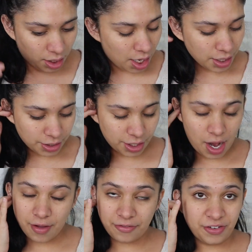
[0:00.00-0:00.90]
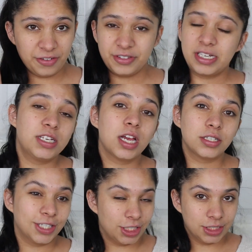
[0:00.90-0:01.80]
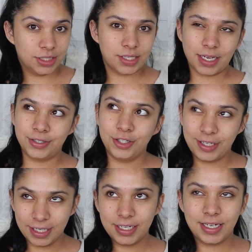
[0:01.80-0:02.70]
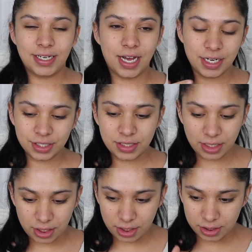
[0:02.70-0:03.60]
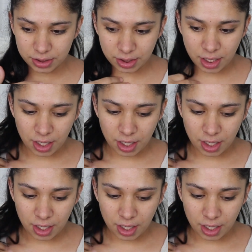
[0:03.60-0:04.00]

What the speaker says: under $15. I did under $10.